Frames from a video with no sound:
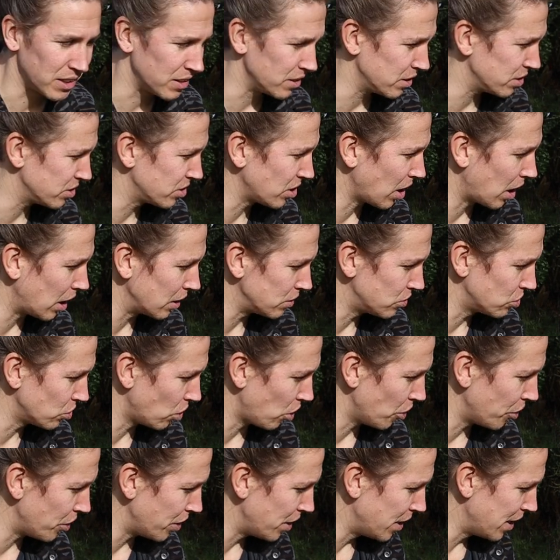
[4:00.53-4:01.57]
the sides
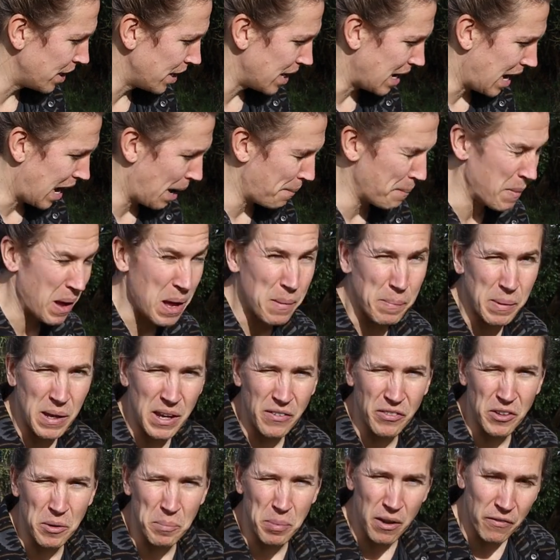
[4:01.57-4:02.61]
on, and maybe
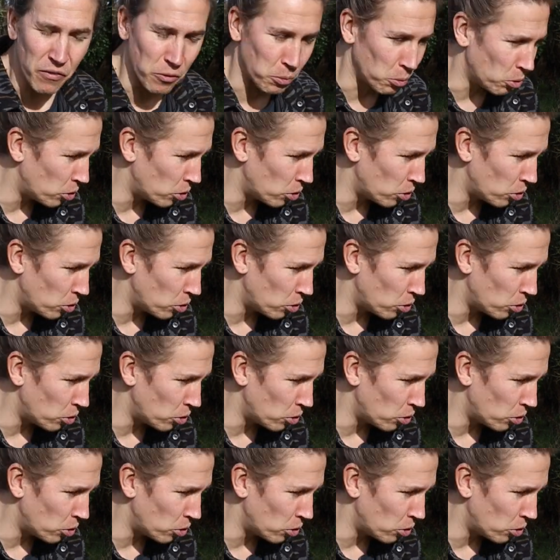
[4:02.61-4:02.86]
even a bit of the